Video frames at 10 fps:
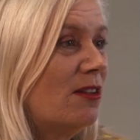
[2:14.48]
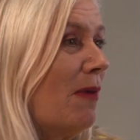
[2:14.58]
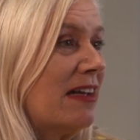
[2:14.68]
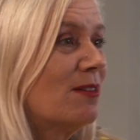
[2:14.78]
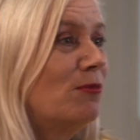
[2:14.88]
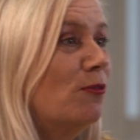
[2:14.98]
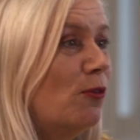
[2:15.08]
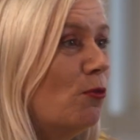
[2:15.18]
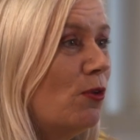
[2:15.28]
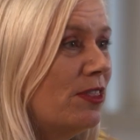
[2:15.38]
the Madame
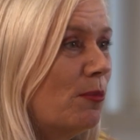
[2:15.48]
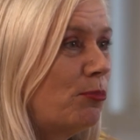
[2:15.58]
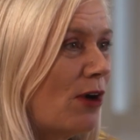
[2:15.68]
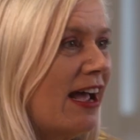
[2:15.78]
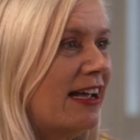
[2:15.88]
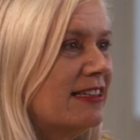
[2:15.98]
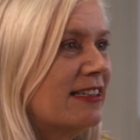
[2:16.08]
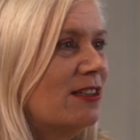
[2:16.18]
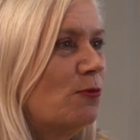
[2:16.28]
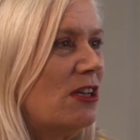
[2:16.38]
Laveau and the brand
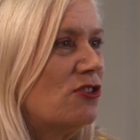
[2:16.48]
and the way